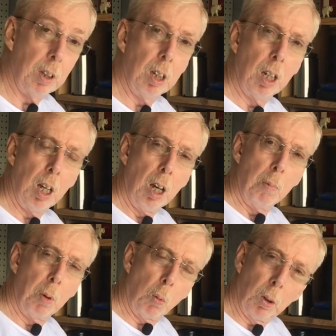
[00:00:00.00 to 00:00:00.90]
but
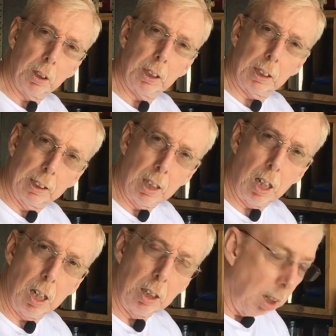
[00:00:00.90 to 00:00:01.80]
once it's done,
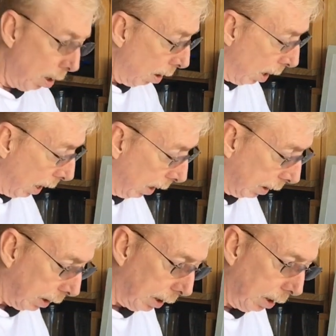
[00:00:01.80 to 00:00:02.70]
it is
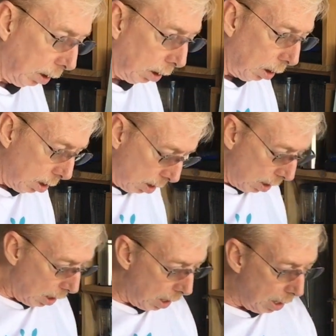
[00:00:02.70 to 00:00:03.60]
still
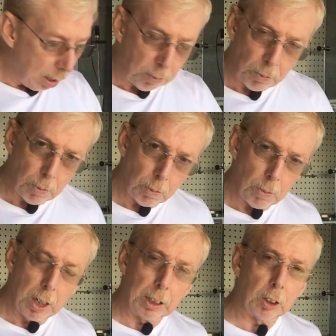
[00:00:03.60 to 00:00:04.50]
in its
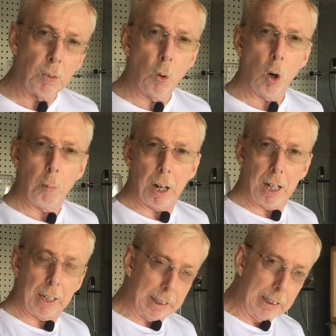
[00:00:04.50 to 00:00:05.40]
form and it can
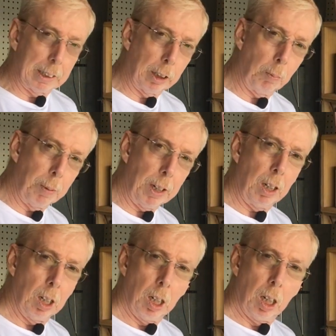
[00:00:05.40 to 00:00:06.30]
still be
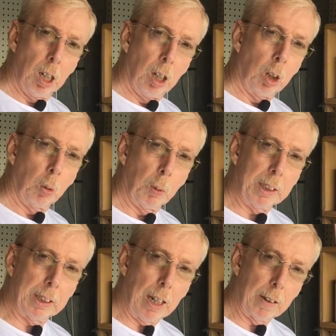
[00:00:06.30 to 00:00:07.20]

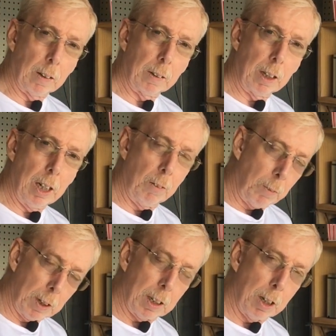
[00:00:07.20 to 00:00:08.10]
recycled infinite
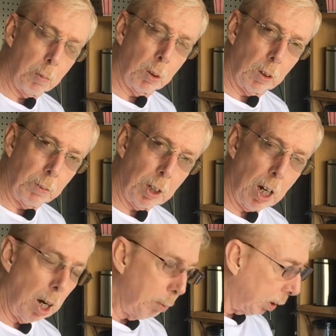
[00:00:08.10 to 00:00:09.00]
number of times.
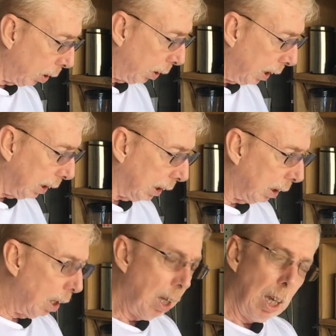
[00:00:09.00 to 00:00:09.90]
So this
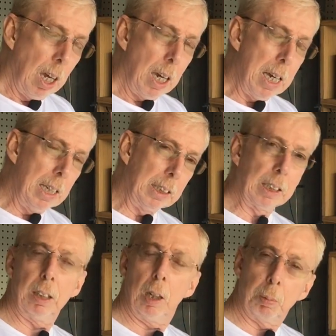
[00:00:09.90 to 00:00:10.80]
is an
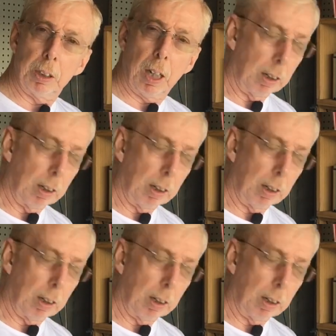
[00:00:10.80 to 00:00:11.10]
upcycle,